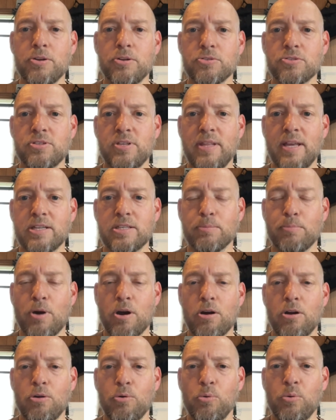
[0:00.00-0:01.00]
You'll see that
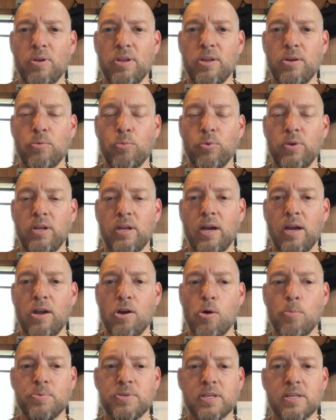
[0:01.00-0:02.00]
tomorrow, and we I
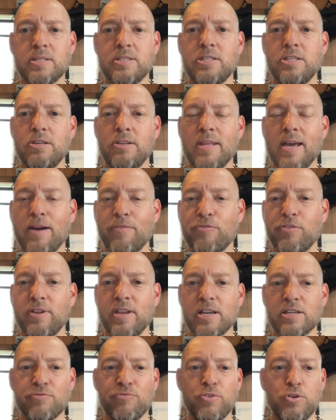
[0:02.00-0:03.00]
hope to continue that for the
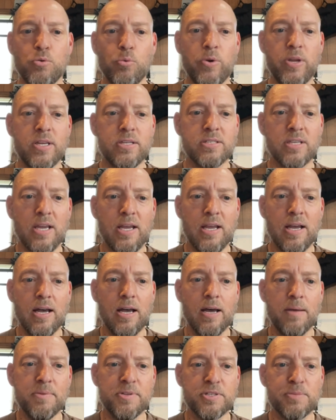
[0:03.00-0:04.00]
next few weeks,
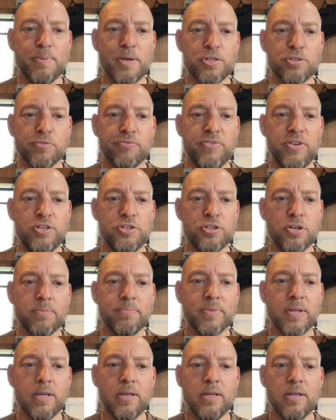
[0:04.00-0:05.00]
uh, this special
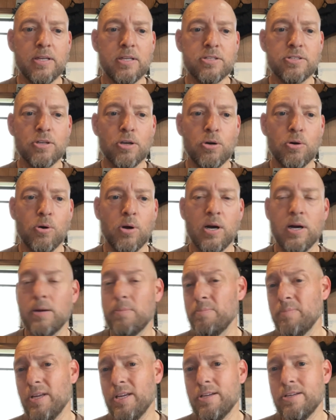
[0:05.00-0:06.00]
feature. So
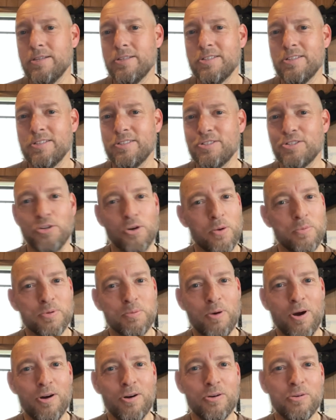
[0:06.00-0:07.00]
um, show up
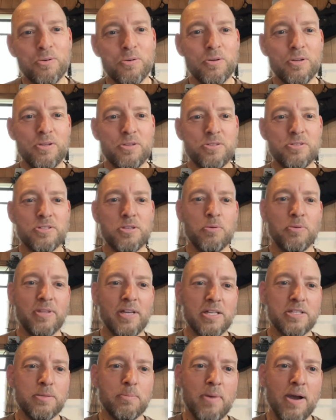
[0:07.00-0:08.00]
tomorrow and see what
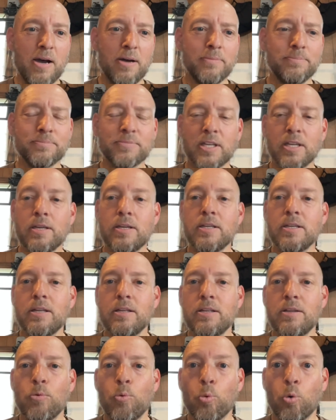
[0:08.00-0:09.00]
that's about
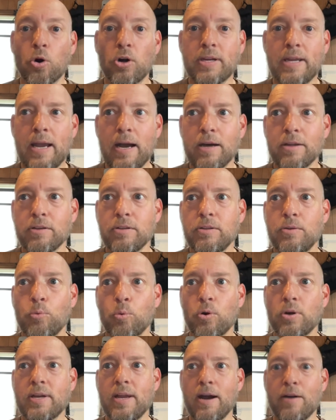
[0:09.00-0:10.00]
workout.
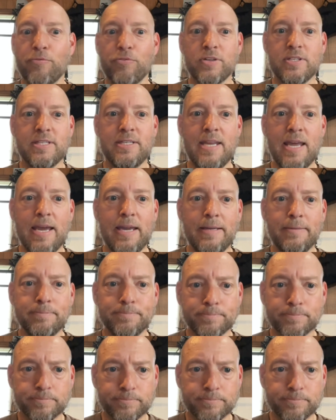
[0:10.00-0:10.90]
Workout for today.